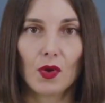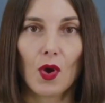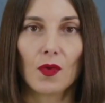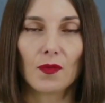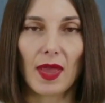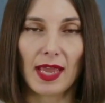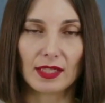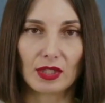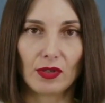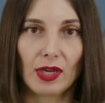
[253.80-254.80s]
of
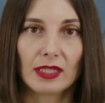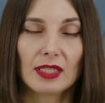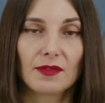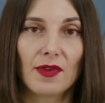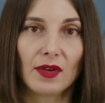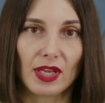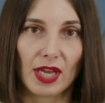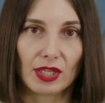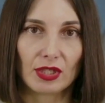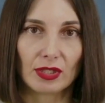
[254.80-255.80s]
XR and its
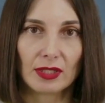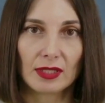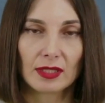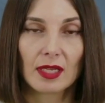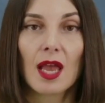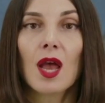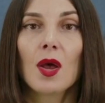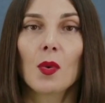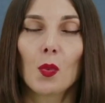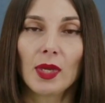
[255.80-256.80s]
variations,
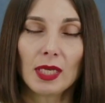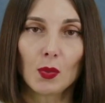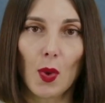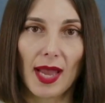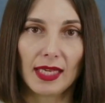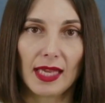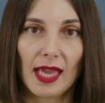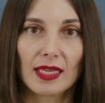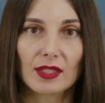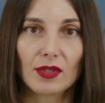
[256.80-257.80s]
when and why
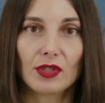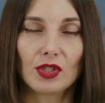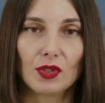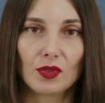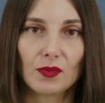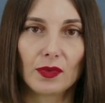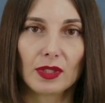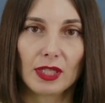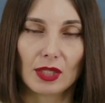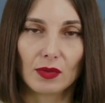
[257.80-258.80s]
XR is useful in
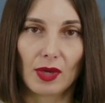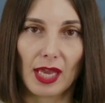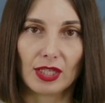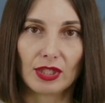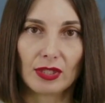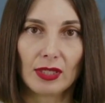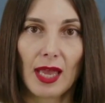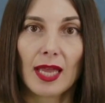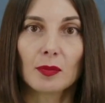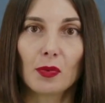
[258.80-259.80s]
education,
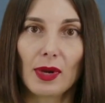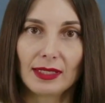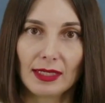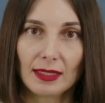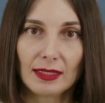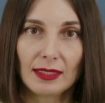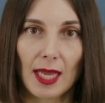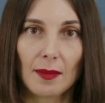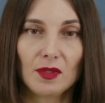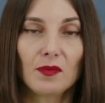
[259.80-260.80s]
and practical
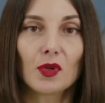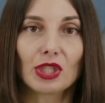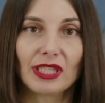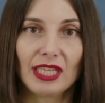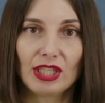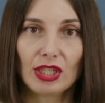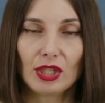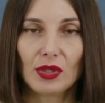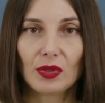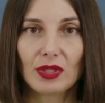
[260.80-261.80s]
steps for teaching
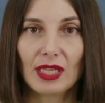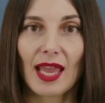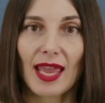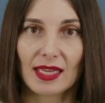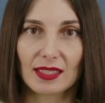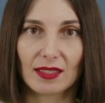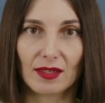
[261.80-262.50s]
using XR.